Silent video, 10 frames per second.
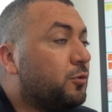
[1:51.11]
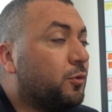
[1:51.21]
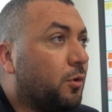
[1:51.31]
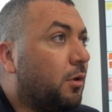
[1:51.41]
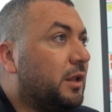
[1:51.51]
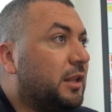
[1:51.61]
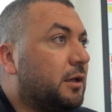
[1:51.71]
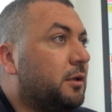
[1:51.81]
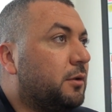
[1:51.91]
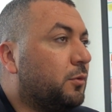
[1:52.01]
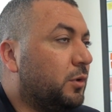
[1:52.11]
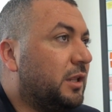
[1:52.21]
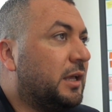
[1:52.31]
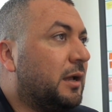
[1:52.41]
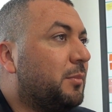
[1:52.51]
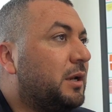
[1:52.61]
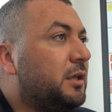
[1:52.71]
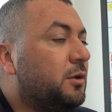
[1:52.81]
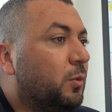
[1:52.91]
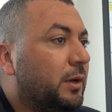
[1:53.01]
your role in the company,
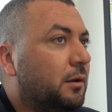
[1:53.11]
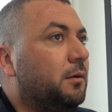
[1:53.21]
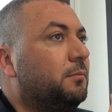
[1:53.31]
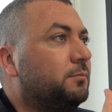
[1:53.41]
you will